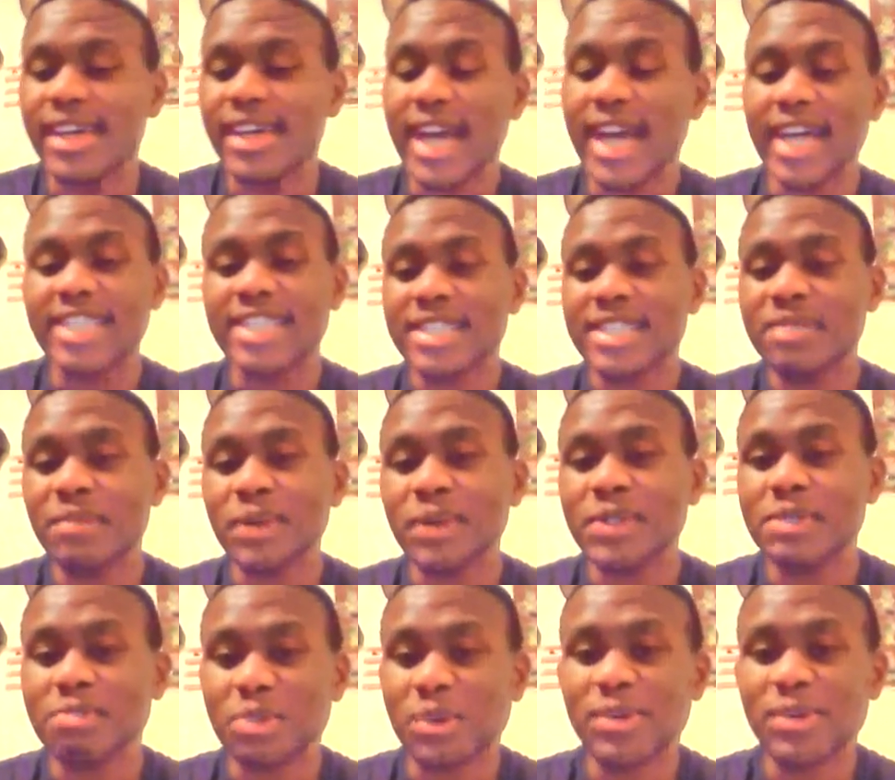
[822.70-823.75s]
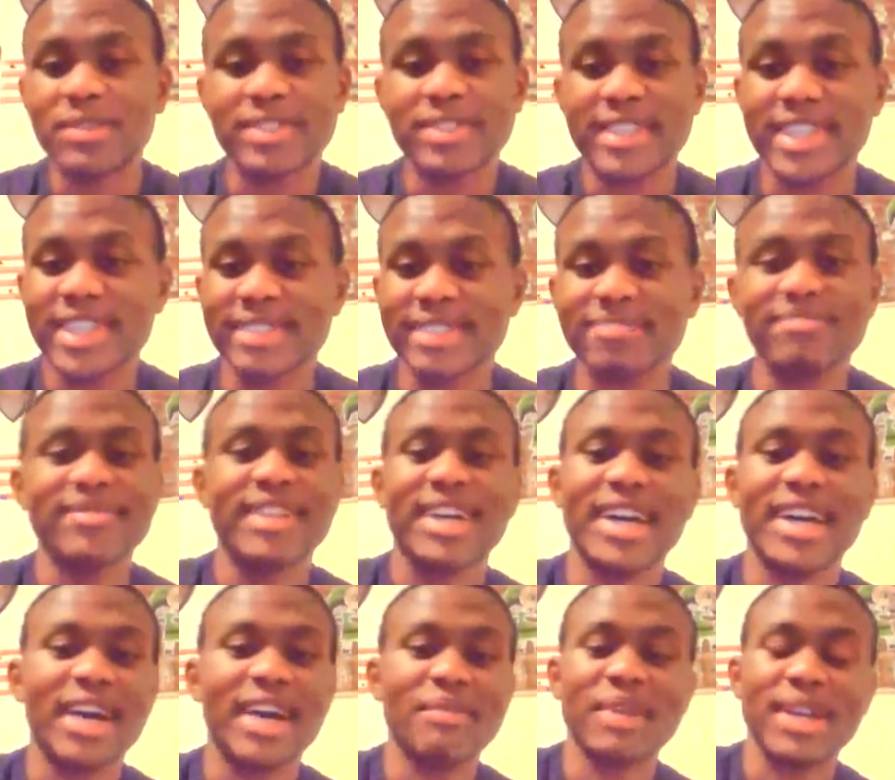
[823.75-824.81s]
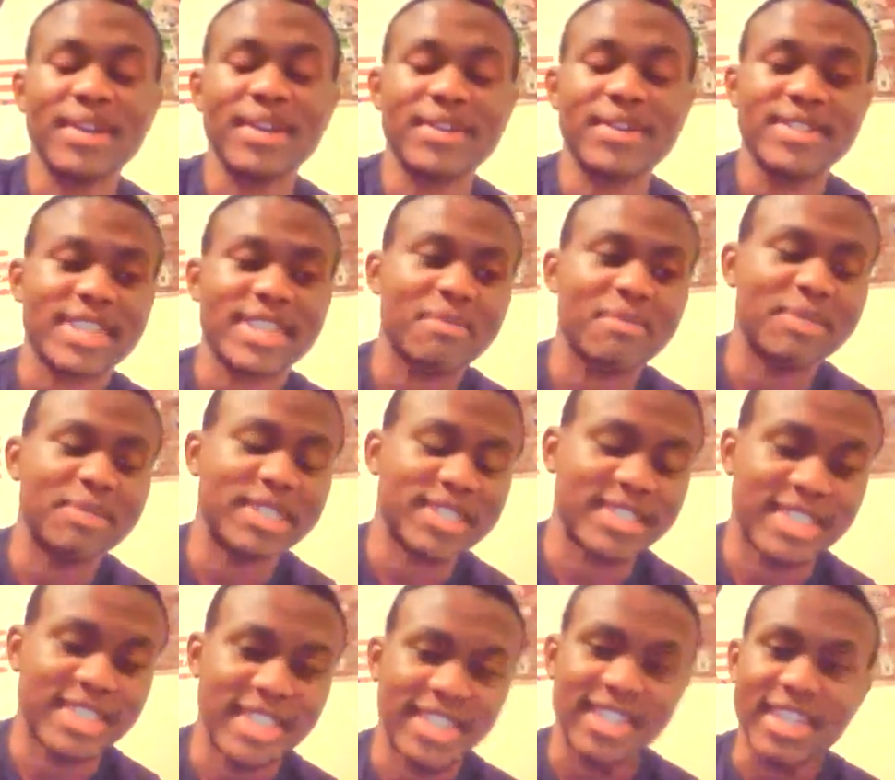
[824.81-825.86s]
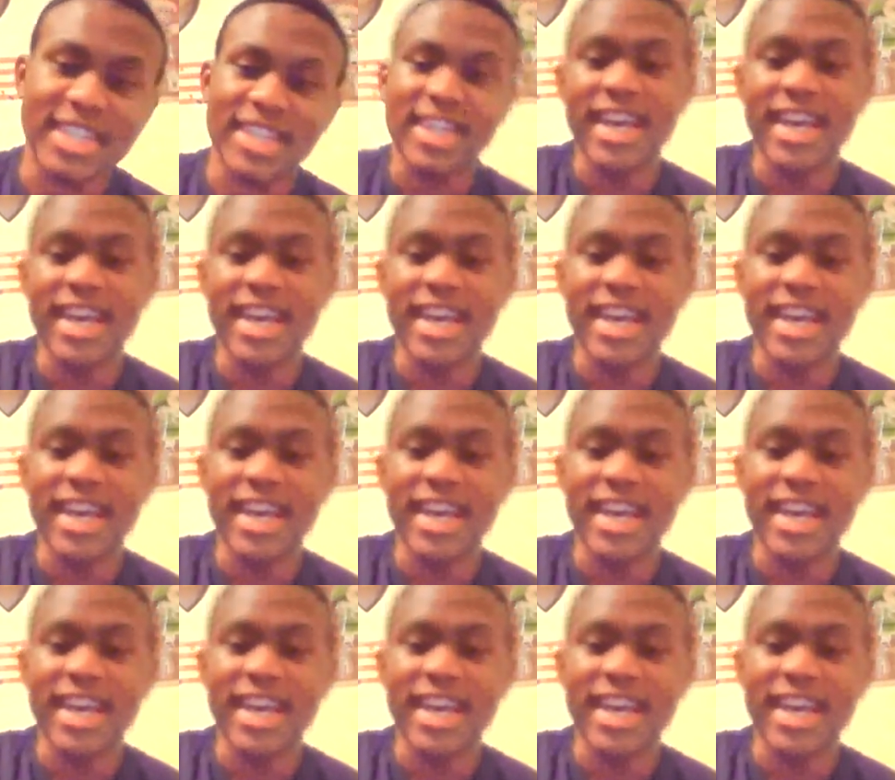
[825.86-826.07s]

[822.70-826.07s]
actually, the most important thing, I'm not even gonna stop just yet.